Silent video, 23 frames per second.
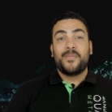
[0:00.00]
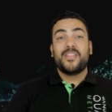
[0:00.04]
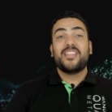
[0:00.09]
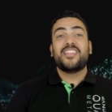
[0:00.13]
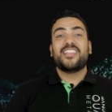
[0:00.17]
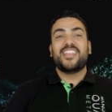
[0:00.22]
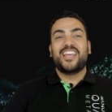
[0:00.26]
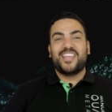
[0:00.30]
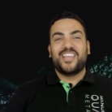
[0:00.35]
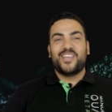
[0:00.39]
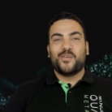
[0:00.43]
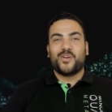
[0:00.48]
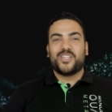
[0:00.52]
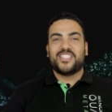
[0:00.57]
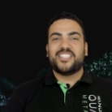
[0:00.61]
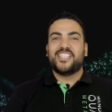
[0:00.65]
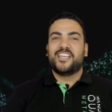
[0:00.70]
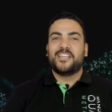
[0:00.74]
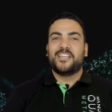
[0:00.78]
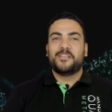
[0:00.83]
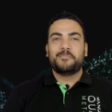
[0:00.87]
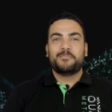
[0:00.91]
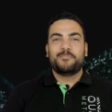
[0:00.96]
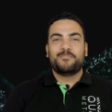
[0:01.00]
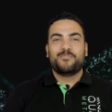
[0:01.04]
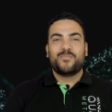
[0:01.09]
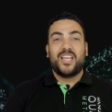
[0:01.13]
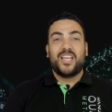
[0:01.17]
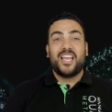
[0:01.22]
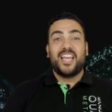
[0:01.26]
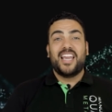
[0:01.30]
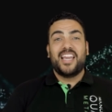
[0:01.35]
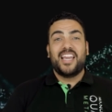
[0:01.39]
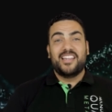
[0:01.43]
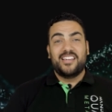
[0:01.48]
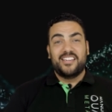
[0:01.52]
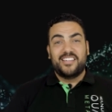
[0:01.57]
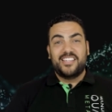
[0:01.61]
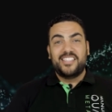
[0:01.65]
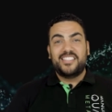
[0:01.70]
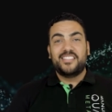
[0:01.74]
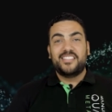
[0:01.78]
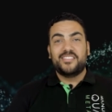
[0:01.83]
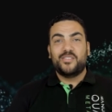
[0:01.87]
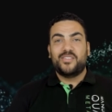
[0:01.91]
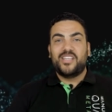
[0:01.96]
Thank you, Arsène. In
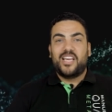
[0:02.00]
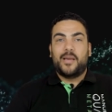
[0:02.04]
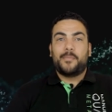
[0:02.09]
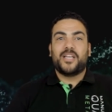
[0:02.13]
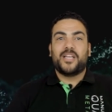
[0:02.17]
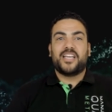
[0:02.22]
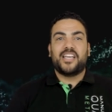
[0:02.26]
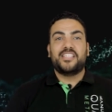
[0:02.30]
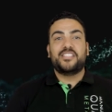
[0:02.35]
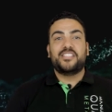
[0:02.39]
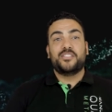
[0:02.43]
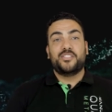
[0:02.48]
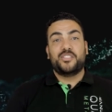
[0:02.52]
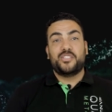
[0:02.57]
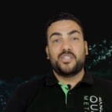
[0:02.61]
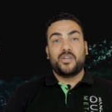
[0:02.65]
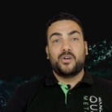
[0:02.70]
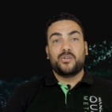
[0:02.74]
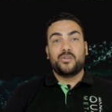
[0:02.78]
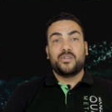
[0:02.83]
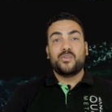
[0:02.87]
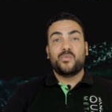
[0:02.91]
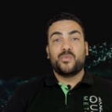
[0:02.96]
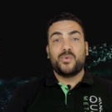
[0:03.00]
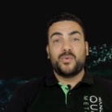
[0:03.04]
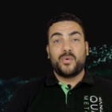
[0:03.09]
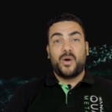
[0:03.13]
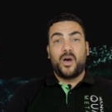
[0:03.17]
addition to the applications shown, we will